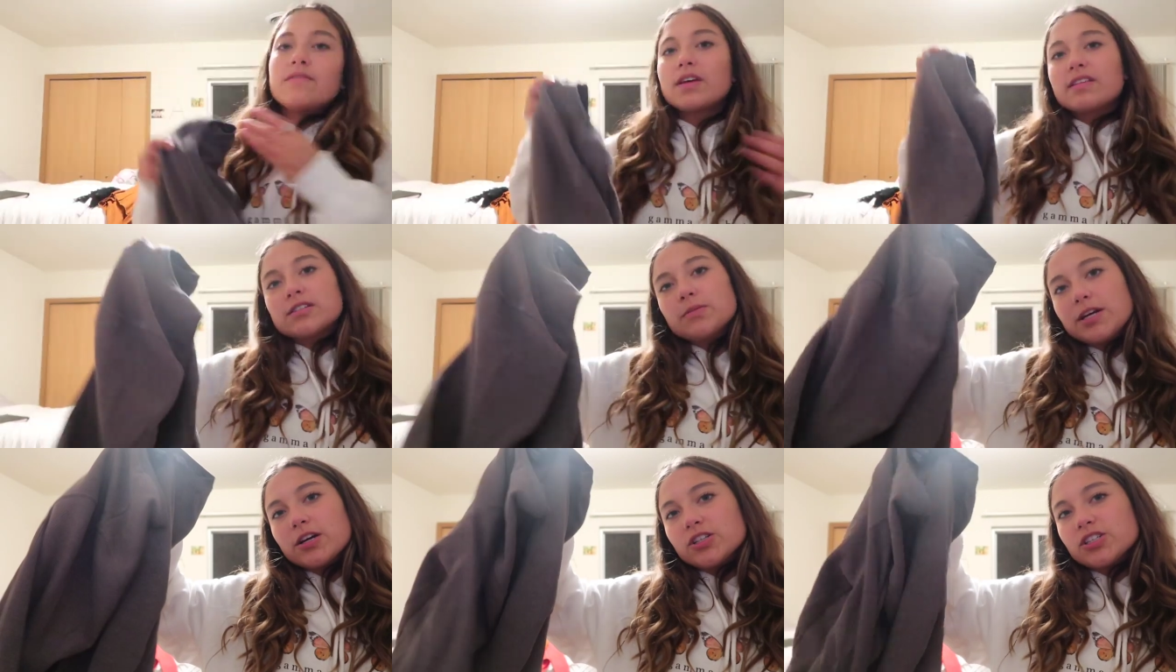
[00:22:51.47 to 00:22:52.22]
I feel like this will
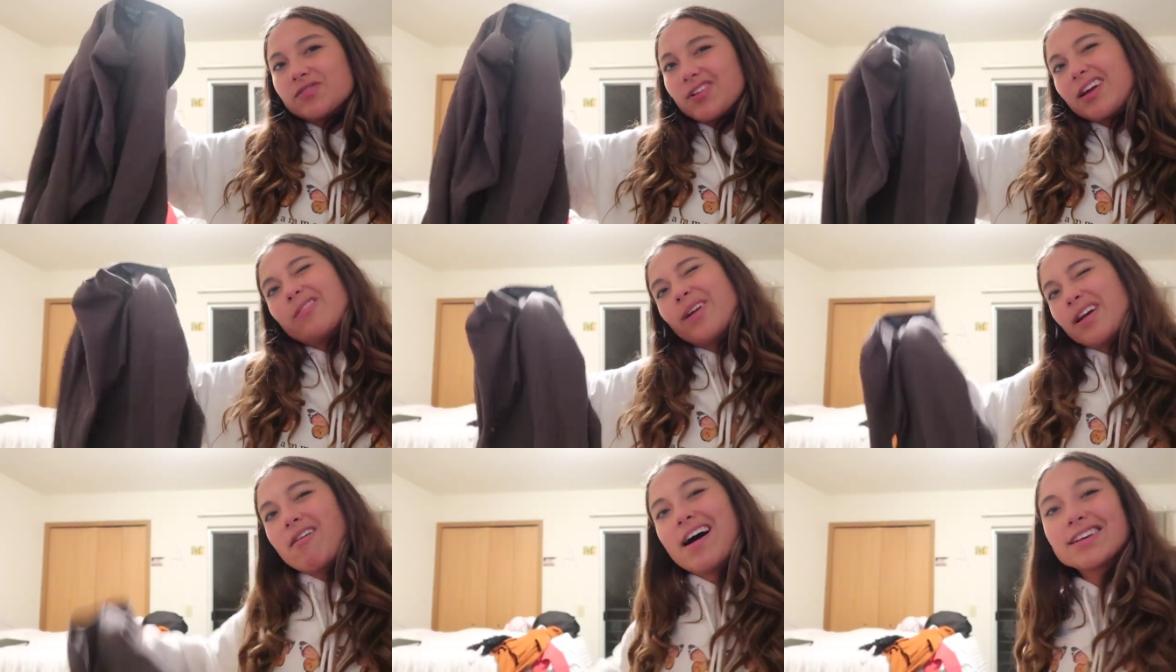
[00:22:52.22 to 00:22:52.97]
be good just for like
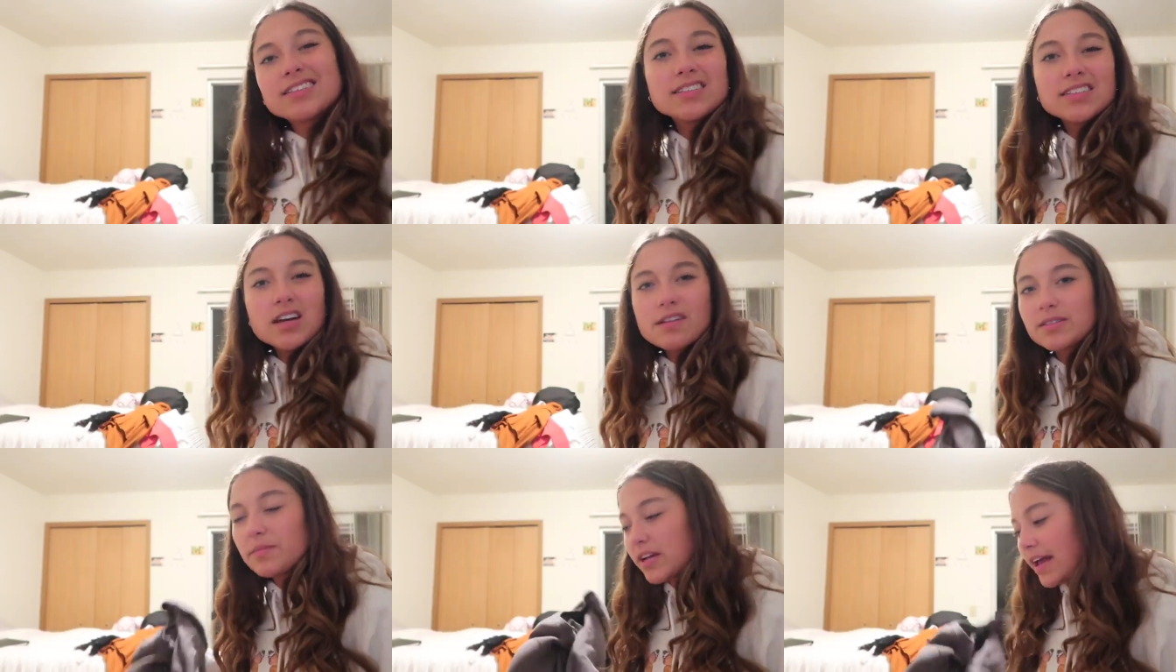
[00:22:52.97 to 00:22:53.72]
going to class and
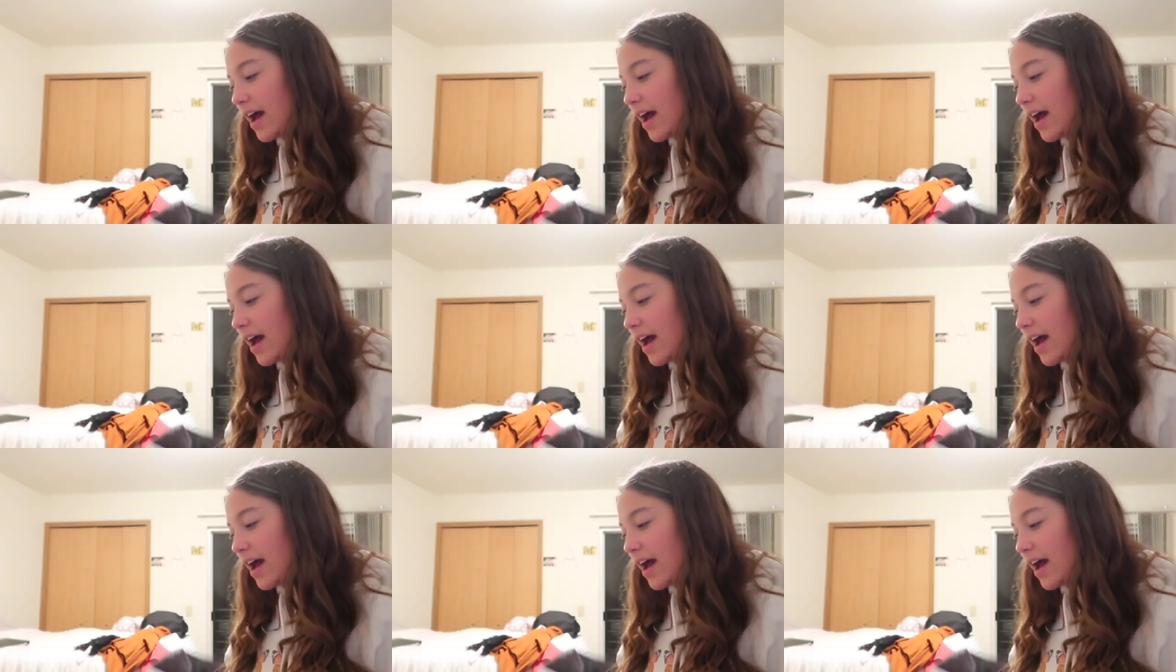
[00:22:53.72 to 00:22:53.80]
stuff, something